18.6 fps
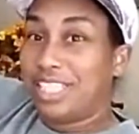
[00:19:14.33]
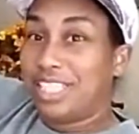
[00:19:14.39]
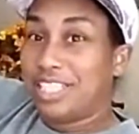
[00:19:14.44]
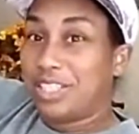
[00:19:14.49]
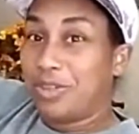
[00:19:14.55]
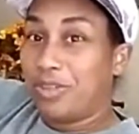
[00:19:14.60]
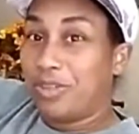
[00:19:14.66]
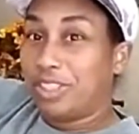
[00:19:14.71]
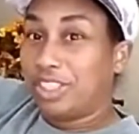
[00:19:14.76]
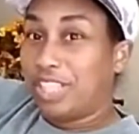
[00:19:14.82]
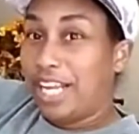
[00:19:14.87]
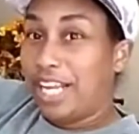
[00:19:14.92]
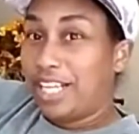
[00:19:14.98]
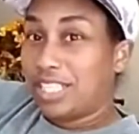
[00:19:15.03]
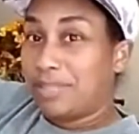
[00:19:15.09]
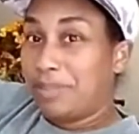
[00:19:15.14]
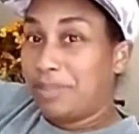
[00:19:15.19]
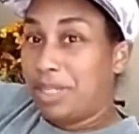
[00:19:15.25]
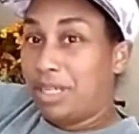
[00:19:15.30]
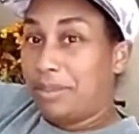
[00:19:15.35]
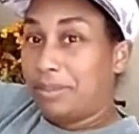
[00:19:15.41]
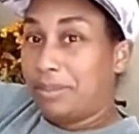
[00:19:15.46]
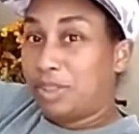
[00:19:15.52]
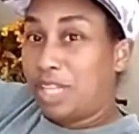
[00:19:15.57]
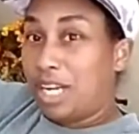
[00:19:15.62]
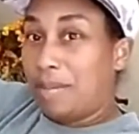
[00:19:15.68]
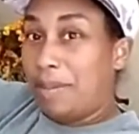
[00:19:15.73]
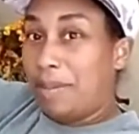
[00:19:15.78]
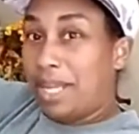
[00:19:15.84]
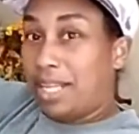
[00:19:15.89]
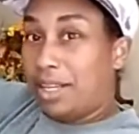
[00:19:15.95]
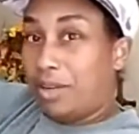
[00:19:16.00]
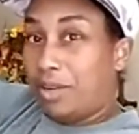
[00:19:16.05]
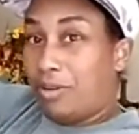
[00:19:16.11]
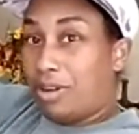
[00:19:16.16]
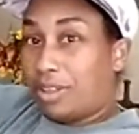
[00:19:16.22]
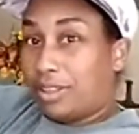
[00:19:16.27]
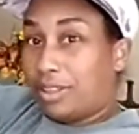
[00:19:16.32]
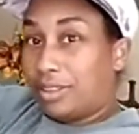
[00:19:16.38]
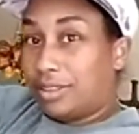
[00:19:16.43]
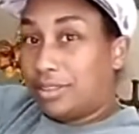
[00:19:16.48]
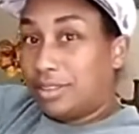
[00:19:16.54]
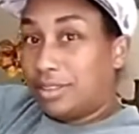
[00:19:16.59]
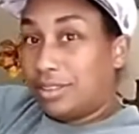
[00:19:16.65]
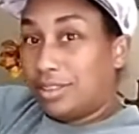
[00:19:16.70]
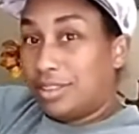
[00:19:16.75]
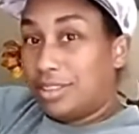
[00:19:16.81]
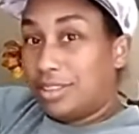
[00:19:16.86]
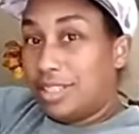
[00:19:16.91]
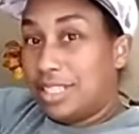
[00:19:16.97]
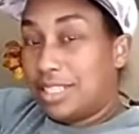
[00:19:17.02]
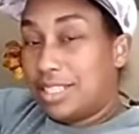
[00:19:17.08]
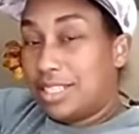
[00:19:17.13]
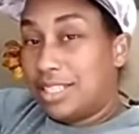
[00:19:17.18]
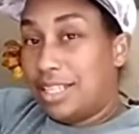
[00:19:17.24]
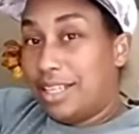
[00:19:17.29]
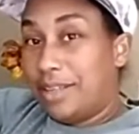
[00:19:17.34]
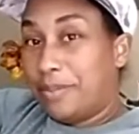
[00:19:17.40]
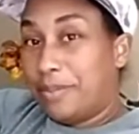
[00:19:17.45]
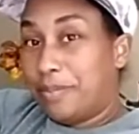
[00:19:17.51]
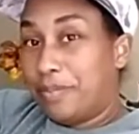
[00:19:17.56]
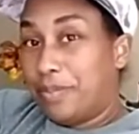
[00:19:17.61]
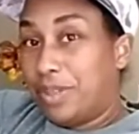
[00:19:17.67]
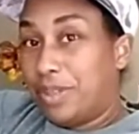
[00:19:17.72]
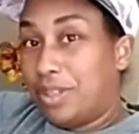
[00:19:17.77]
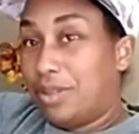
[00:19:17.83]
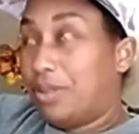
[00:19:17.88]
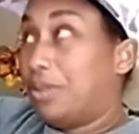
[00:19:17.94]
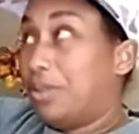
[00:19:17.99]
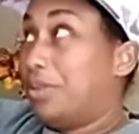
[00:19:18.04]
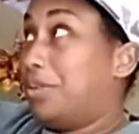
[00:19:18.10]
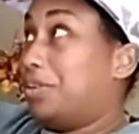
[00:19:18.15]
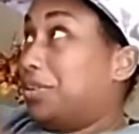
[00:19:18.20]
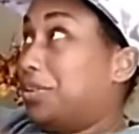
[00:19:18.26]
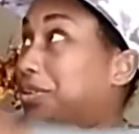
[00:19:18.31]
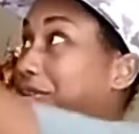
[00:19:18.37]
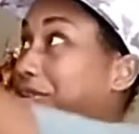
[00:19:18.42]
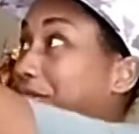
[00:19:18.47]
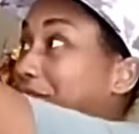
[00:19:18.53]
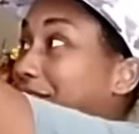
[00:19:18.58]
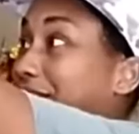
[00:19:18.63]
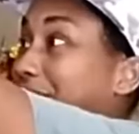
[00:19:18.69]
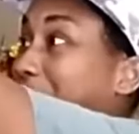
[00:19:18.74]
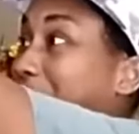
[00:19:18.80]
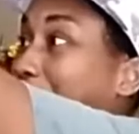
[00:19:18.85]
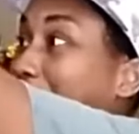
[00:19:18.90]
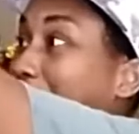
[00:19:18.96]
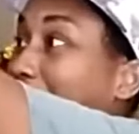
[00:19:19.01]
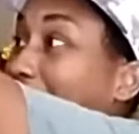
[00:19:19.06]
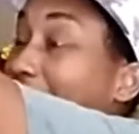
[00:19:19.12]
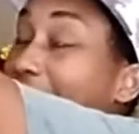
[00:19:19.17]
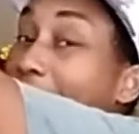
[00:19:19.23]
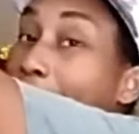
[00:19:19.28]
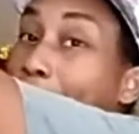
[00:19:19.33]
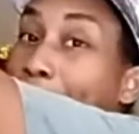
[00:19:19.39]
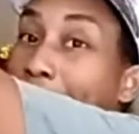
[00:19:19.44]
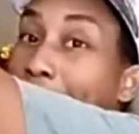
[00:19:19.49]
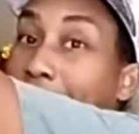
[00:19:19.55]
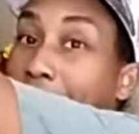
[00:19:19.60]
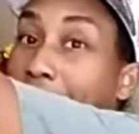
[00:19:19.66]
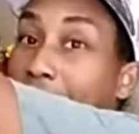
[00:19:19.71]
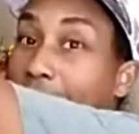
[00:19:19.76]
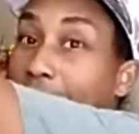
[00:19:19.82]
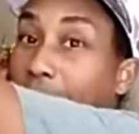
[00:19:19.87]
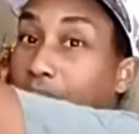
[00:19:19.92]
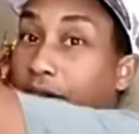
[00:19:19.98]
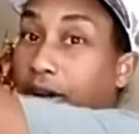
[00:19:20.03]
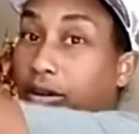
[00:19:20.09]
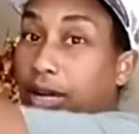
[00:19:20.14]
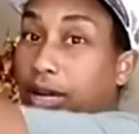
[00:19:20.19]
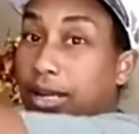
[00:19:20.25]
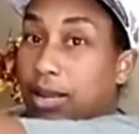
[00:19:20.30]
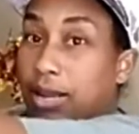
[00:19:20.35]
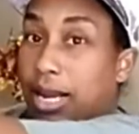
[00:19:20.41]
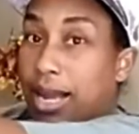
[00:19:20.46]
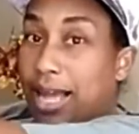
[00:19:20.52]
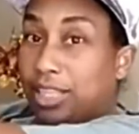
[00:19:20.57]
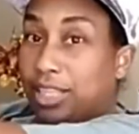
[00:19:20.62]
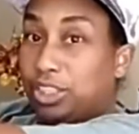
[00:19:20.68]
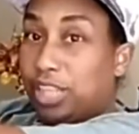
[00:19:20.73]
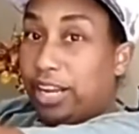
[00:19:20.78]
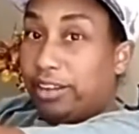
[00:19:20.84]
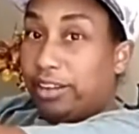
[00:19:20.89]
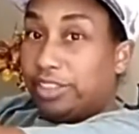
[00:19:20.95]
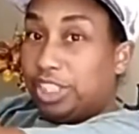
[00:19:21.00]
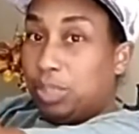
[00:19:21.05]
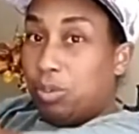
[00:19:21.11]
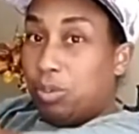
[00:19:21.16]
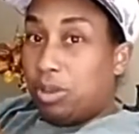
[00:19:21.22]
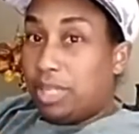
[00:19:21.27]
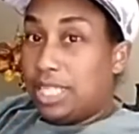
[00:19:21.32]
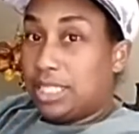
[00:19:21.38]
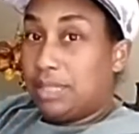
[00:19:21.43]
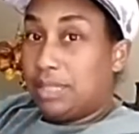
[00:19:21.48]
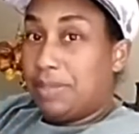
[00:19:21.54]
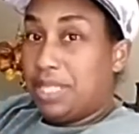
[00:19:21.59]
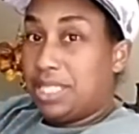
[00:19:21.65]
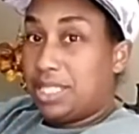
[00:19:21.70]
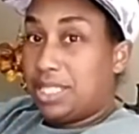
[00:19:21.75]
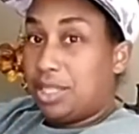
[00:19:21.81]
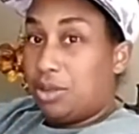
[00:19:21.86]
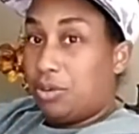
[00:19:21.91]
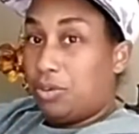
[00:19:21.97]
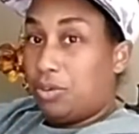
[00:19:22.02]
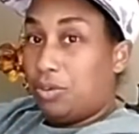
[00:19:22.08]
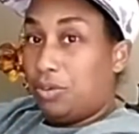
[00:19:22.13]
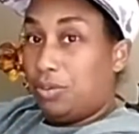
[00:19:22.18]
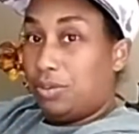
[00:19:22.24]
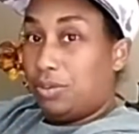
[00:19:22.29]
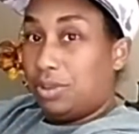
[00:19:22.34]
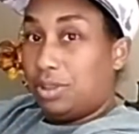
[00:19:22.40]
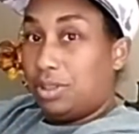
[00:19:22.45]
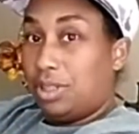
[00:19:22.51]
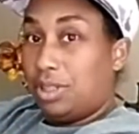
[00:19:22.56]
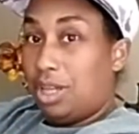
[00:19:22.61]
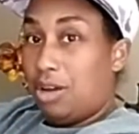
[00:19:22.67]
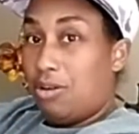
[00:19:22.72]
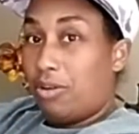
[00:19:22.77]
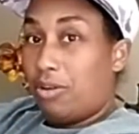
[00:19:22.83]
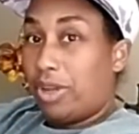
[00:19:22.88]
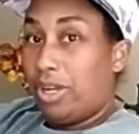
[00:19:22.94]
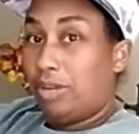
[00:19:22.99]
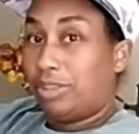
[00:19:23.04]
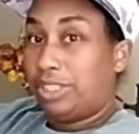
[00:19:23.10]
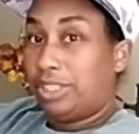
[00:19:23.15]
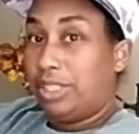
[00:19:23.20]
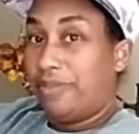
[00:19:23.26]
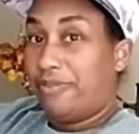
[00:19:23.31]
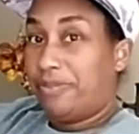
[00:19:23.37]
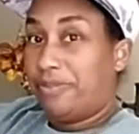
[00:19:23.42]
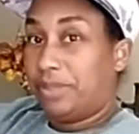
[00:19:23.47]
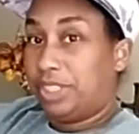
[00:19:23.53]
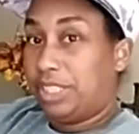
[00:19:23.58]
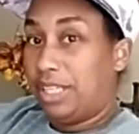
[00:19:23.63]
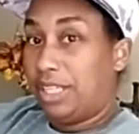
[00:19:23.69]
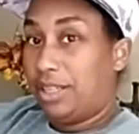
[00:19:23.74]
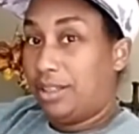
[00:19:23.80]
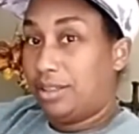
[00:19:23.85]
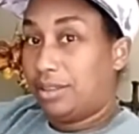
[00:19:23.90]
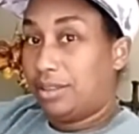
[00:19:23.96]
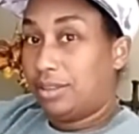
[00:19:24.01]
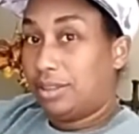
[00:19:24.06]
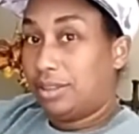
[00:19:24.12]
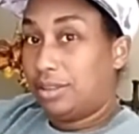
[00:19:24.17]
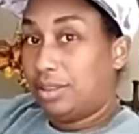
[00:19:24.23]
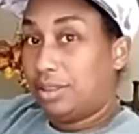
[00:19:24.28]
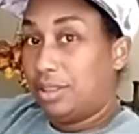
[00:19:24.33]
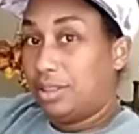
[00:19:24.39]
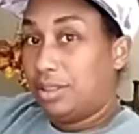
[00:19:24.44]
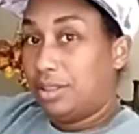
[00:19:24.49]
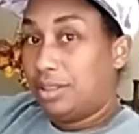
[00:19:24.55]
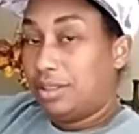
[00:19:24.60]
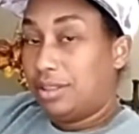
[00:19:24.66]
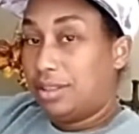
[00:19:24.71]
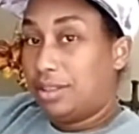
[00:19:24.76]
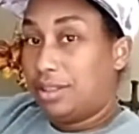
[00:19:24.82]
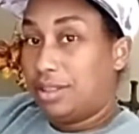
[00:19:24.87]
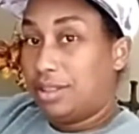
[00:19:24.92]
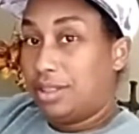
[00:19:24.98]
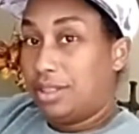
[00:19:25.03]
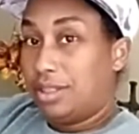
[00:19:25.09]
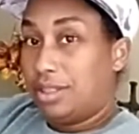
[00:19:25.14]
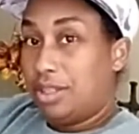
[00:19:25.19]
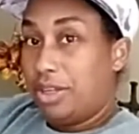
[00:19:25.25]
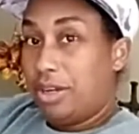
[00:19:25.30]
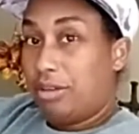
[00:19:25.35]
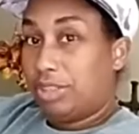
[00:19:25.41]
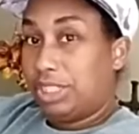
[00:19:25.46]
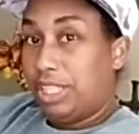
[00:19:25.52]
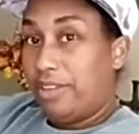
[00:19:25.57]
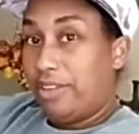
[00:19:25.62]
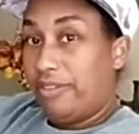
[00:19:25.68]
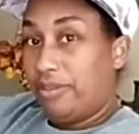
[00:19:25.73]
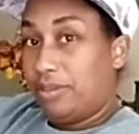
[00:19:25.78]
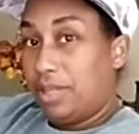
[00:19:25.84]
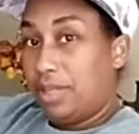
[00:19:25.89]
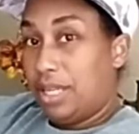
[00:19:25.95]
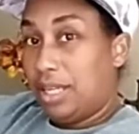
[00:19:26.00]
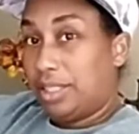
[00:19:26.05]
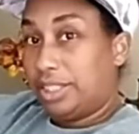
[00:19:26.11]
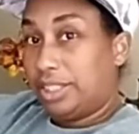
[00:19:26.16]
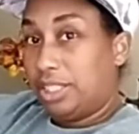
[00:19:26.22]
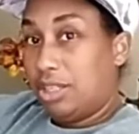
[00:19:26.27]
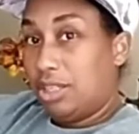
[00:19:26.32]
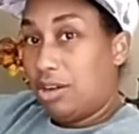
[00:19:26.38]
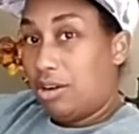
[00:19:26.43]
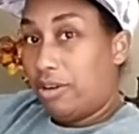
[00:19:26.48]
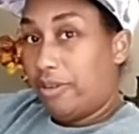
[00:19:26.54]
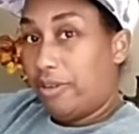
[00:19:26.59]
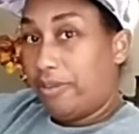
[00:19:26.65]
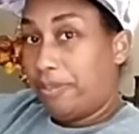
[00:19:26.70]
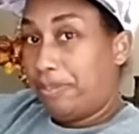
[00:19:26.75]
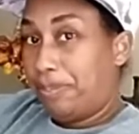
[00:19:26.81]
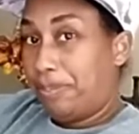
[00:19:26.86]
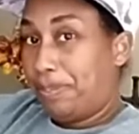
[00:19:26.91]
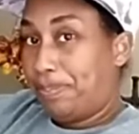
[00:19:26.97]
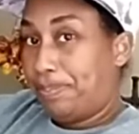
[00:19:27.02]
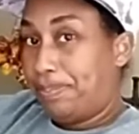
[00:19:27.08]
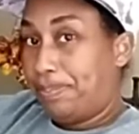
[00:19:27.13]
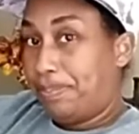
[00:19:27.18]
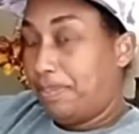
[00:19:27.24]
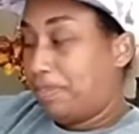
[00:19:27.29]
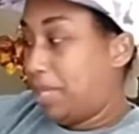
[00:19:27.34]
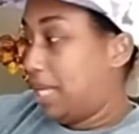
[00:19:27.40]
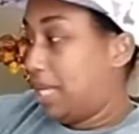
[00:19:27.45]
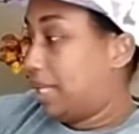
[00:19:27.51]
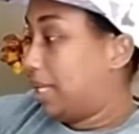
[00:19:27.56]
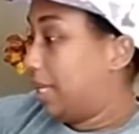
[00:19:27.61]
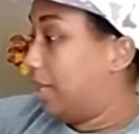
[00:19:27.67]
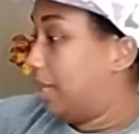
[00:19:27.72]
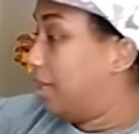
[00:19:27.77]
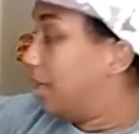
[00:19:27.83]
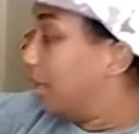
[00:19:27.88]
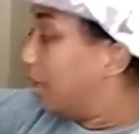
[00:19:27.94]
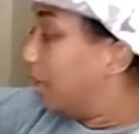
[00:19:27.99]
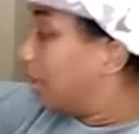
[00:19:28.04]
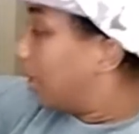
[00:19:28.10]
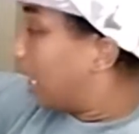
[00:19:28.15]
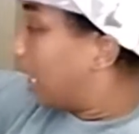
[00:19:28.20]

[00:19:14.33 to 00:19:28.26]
She's doing Jada's mom. I'm trying to make it darker. Let's see. Ooh, so pretty. Maybe I don't know. You can ask Jada. She wants these to be so long. You know she she might. Okay, I can trim it back. You know she yeah she all picky.